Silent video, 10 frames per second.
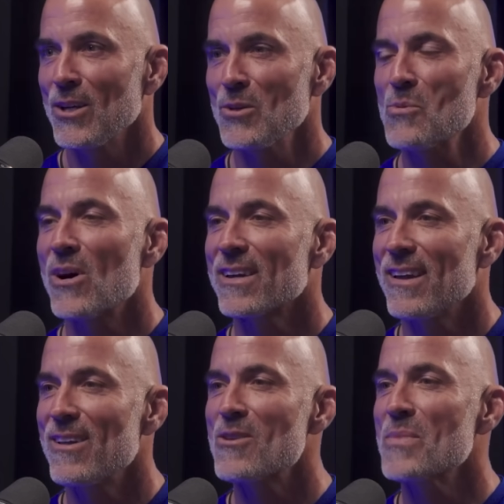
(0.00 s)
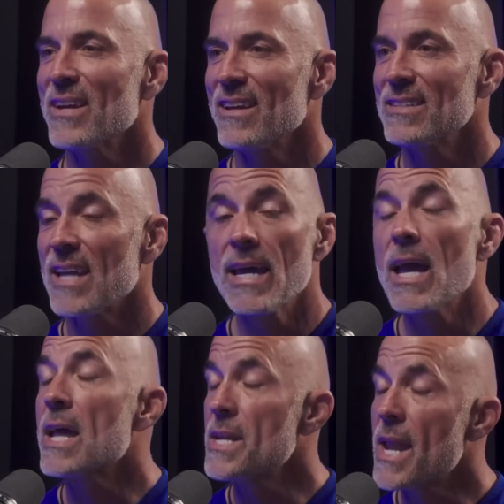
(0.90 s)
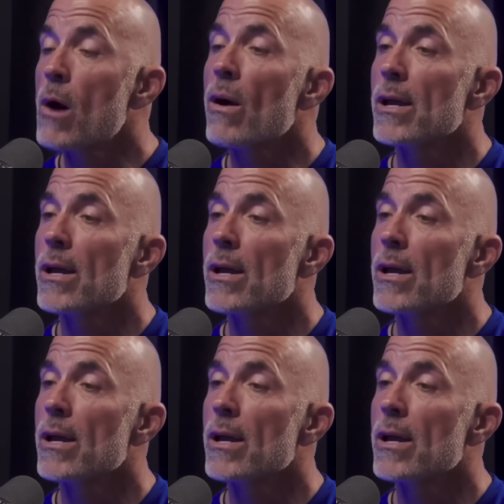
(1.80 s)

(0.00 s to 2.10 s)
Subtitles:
You walk into their meetings, and now I